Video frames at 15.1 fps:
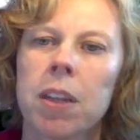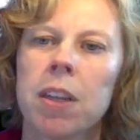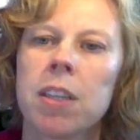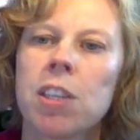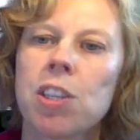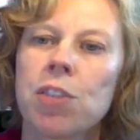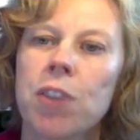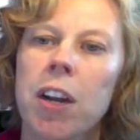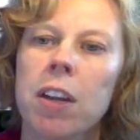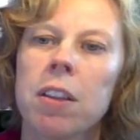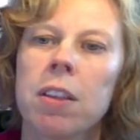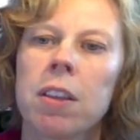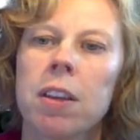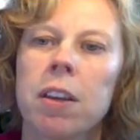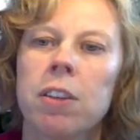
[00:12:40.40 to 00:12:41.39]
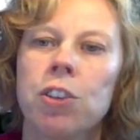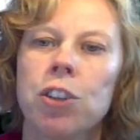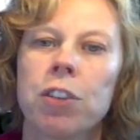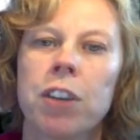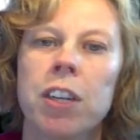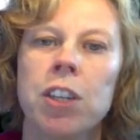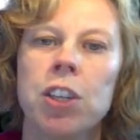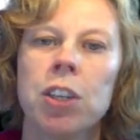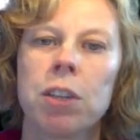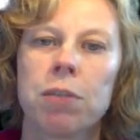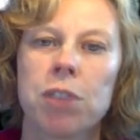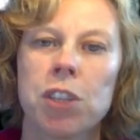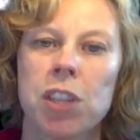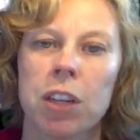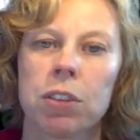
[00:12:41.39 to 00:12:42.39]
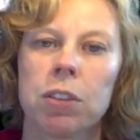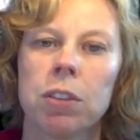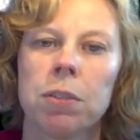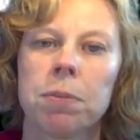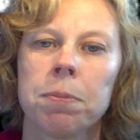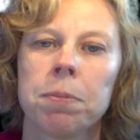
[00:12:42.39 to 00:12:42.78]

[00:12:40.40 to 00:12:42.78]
strength and duration of the signal,